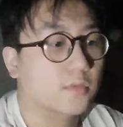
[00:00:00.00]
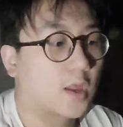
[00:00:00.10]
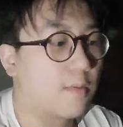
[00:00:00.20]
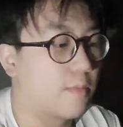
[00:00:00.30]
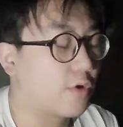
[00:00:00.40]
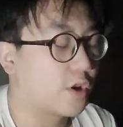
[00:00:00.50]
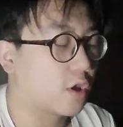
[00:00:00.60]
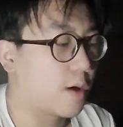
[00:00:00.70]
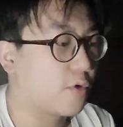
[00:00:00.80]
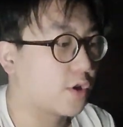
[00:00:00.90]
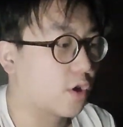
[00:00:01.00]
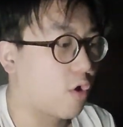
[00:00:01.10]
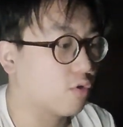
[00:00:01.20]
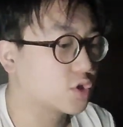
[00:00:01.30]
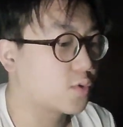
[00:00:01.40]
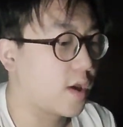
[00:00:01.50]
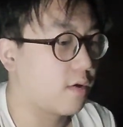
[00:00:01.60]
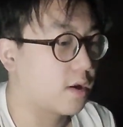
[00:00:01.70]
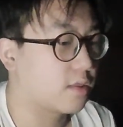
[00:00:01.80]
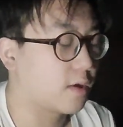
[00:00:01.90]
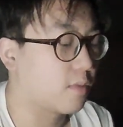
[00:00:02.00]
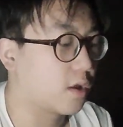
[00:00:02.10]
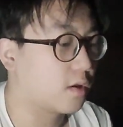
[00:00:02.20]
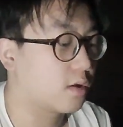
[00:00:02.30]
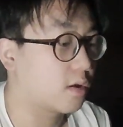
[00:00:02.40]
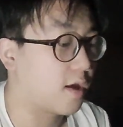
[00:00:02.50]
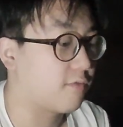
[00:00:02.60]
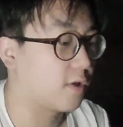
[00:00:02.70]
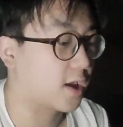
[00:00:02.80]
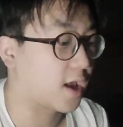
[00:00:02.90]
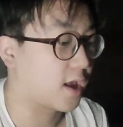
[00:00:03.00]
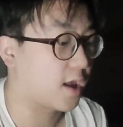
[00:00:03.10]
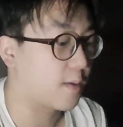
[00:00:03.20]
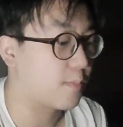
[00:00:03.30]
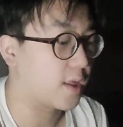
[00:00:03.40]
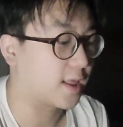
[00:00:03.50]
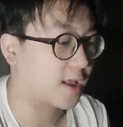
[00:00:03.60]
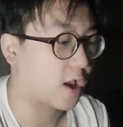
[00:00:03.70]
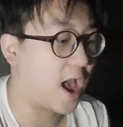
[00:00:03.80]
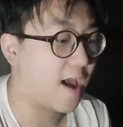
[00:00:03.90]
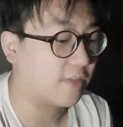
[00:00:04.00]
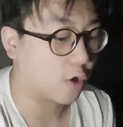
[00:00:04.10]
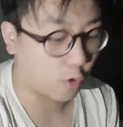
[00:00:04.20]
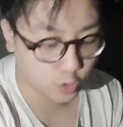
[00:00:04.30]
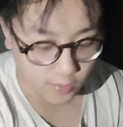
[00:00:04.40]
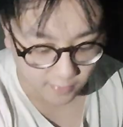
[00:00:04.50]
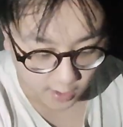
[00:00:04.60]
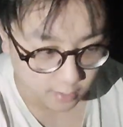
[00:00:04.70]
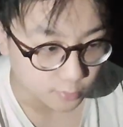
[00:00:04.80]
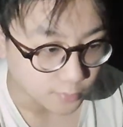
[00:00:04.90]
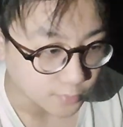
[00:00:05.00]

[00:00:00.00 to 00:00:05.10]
I'm not, in a, I'm not in a cold sweat or anything, but I feel like I, I, like I had that cold sweat feeling.